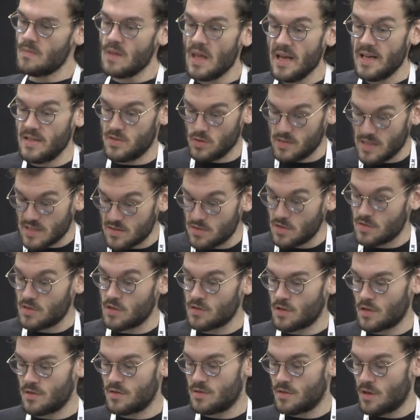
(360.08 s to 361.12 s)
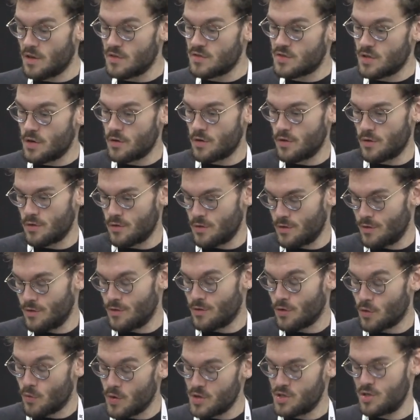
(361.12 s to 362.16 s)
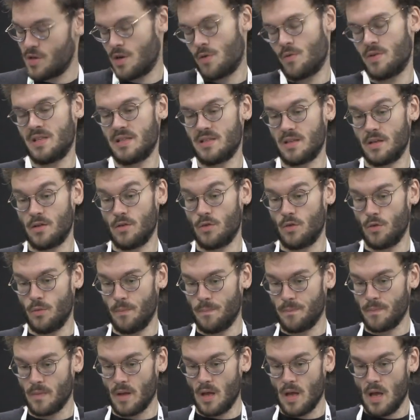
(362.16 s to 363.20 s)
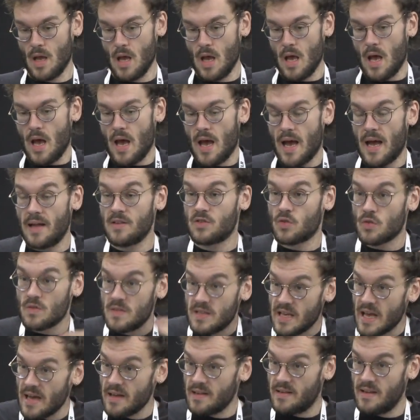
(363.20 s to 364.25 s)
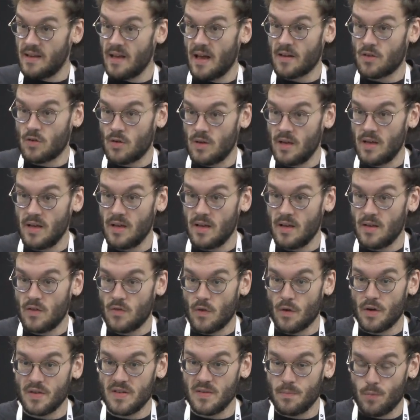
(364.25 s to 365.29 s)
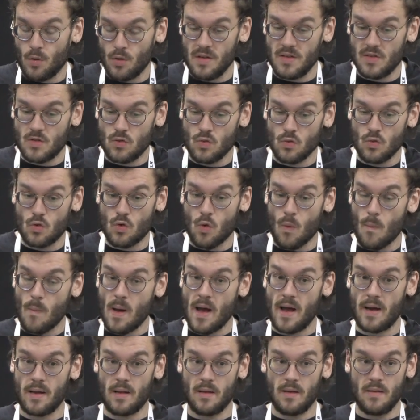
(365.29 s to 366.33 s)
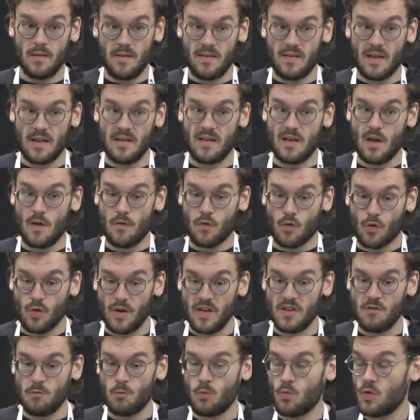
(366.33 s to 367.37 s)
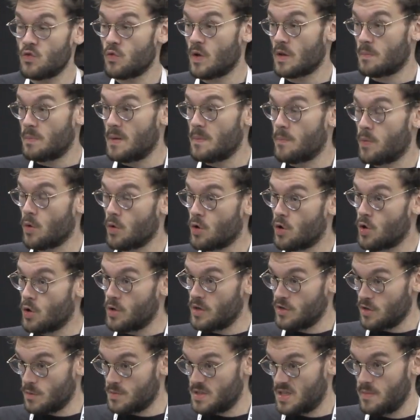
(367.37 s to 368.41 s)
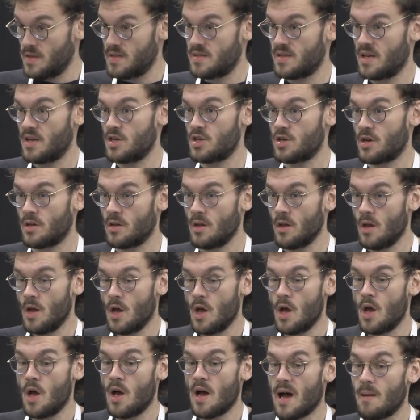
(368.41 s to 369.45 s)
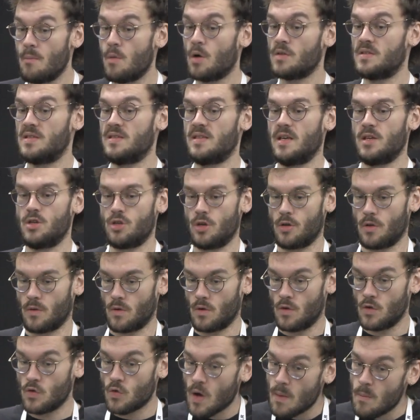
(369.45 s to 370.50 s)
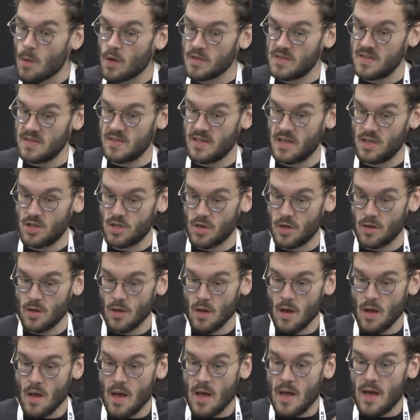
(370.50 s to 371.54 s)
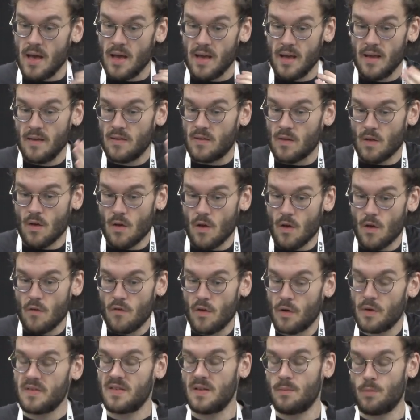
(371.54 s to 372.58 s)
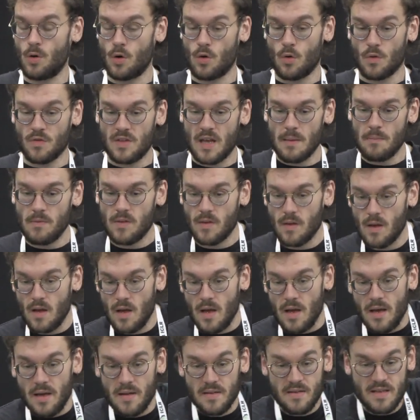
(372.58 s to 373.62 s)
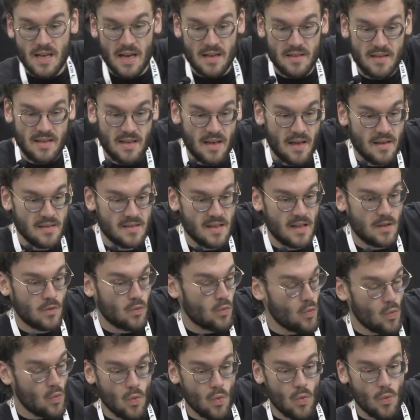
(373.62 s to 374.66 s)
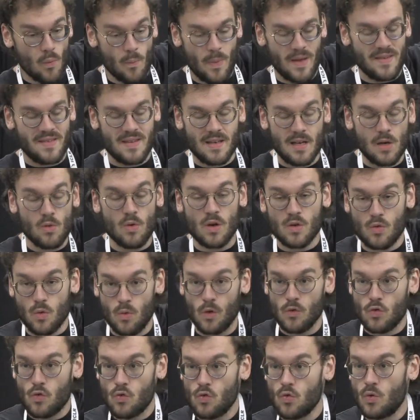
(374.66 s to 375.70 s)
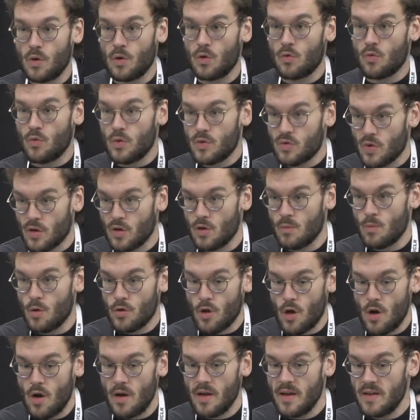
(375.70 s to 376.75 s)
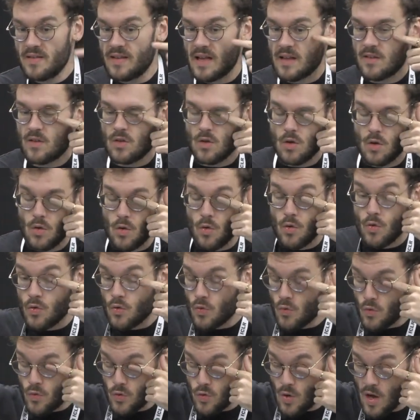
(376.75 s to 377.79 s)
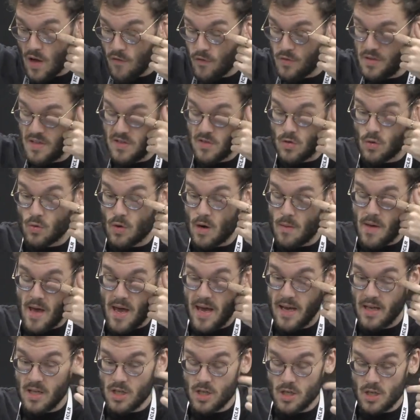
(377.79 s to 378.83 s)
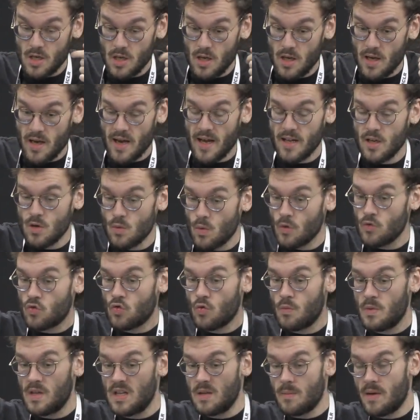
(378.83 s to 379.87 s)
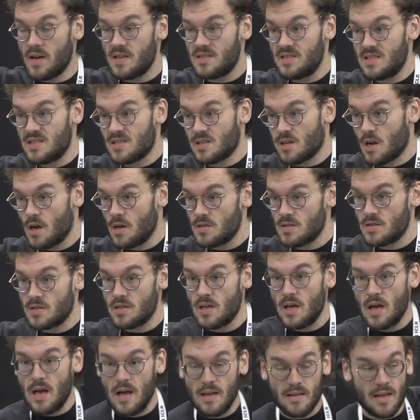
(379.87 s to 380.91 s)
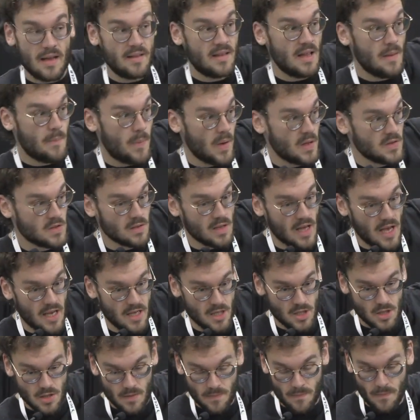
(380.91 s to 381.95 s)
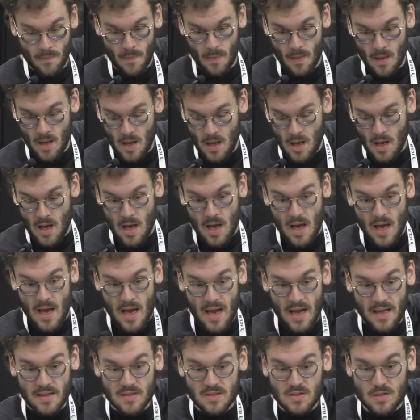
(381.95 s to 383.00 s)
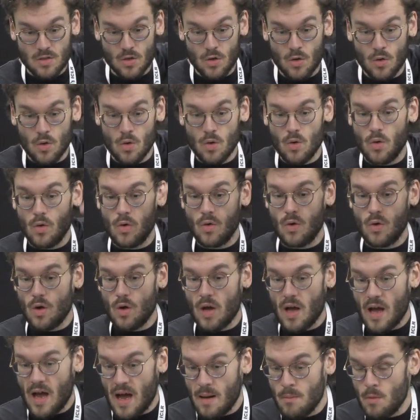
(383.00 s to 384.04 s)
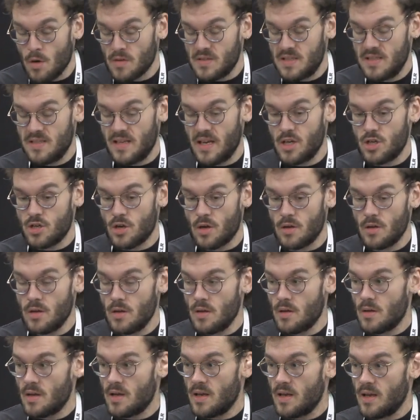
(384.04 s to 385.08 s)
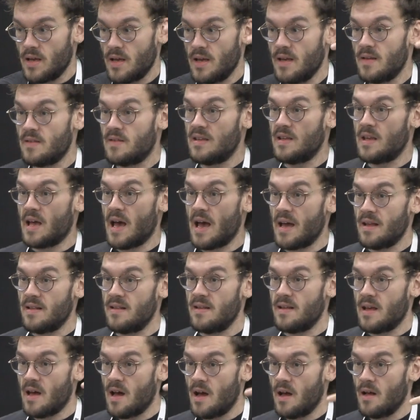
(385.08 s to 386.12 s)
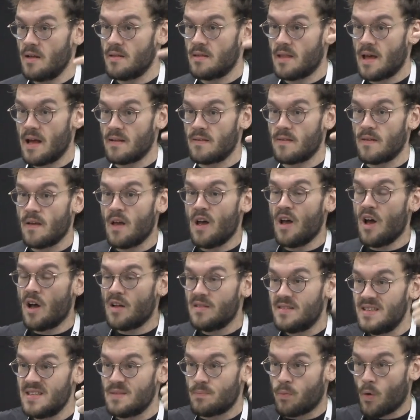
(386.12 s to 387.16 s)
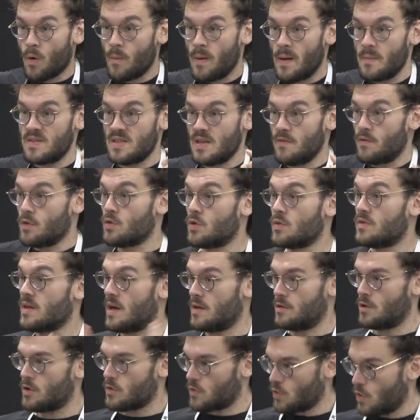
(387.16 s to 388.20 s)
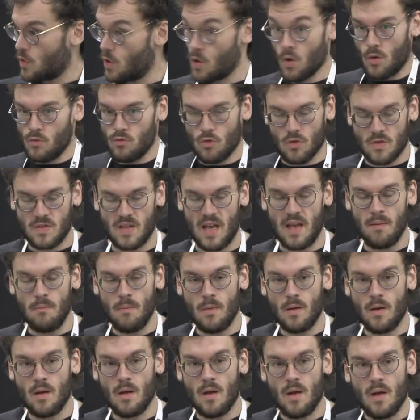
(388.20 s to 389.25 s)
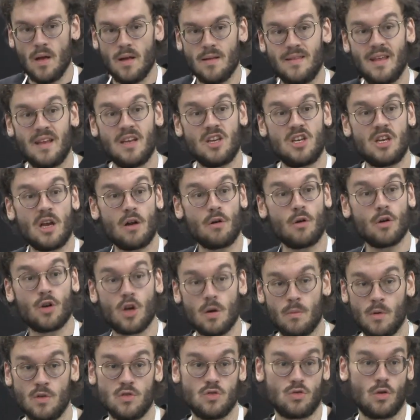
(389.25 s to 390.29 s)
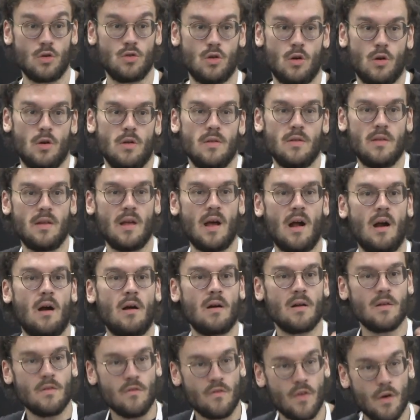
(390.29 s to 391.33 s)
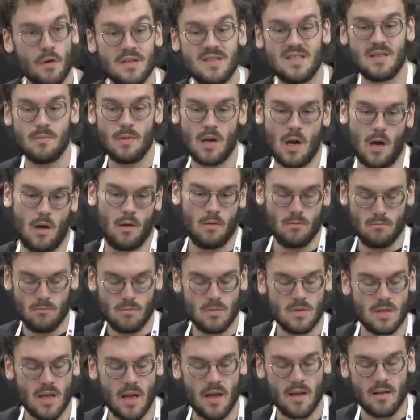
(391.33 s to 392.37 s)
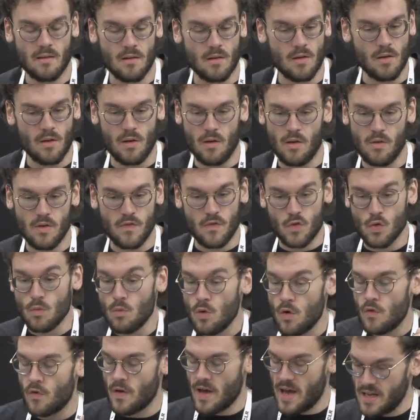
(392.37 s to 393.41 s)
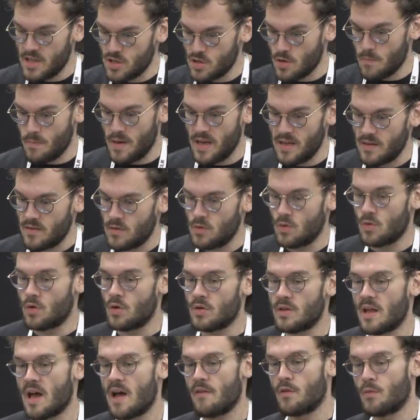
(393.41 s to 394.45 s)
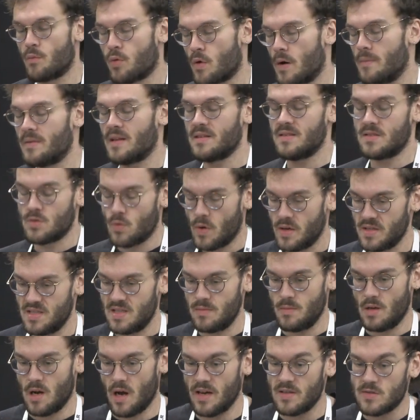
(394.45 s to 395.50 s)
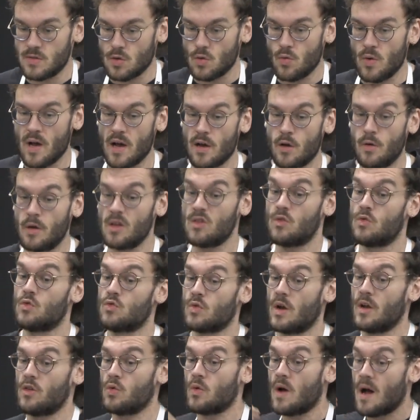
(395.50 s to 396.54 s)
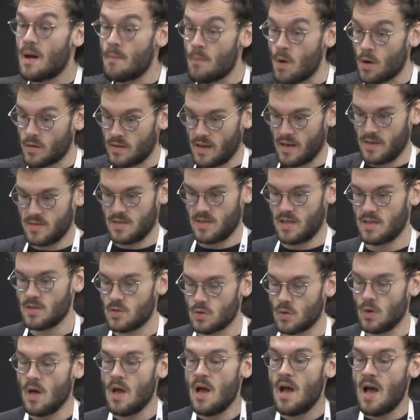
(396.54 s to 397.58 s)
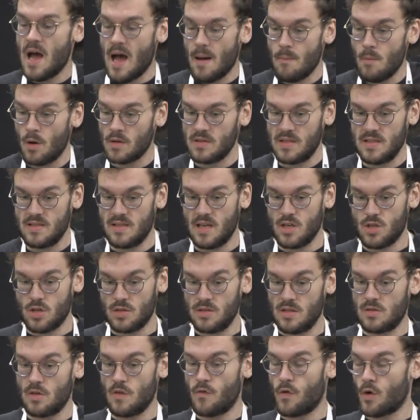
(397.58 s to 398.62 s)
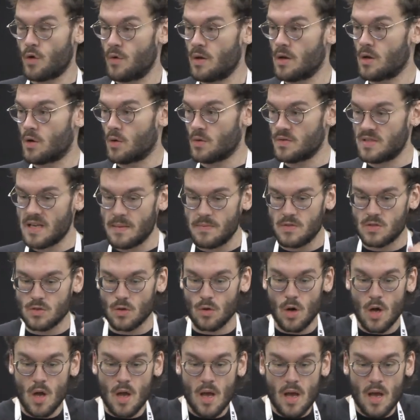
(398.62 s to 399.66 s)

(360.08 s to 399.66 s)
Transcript: And so that does not answer the question I was asking you. And so the idea actually is very simple, is to combine this idea of crisp with what people call in optimization, amortization. So amortization is a very simple concept. The idea is that basically what we want to do when we train a model is that you have an histogram H and you want to minimize this loss that depends on H. And so amortization is the idea that these problems, even though they are not the same, they share a common structure. They are very similar. If you move H a bit, you're going to have a problem that is quite similar. And so we are going to try to amortize. And so amortization is the following concept. So